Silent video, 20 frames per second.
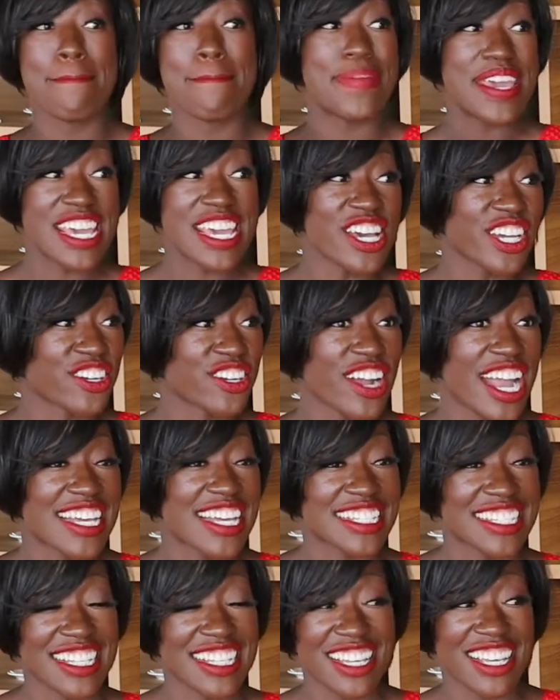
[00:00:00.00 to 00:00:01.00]
be
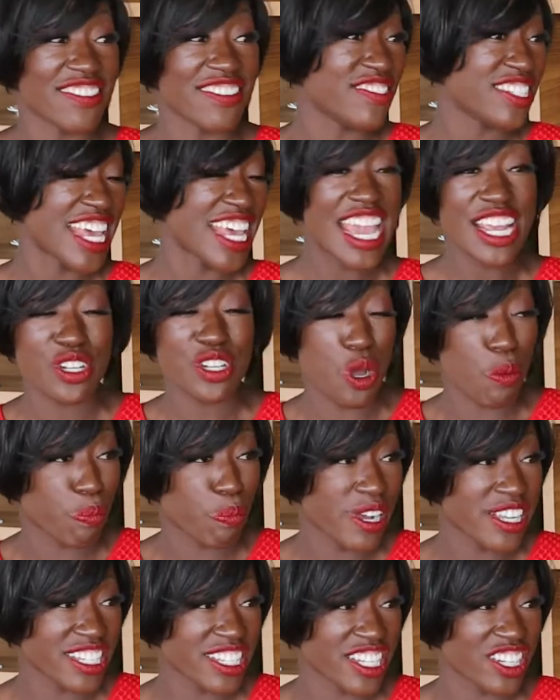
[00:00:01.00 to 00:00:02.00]
aggressive, take no
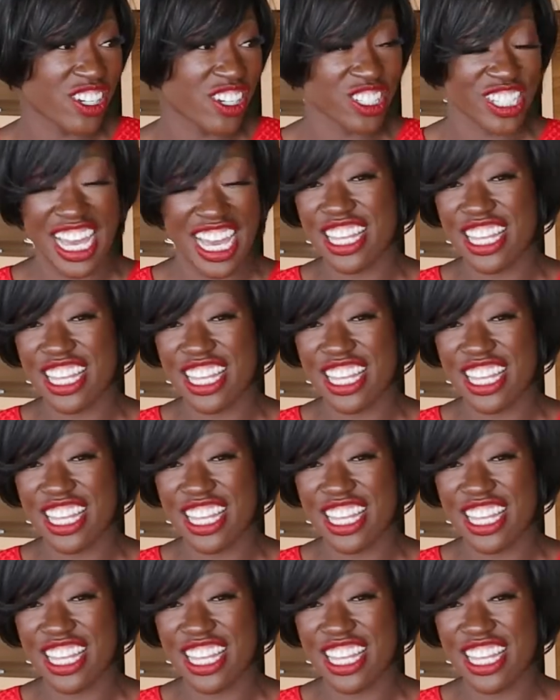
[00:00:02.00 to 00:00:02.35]
prisoners,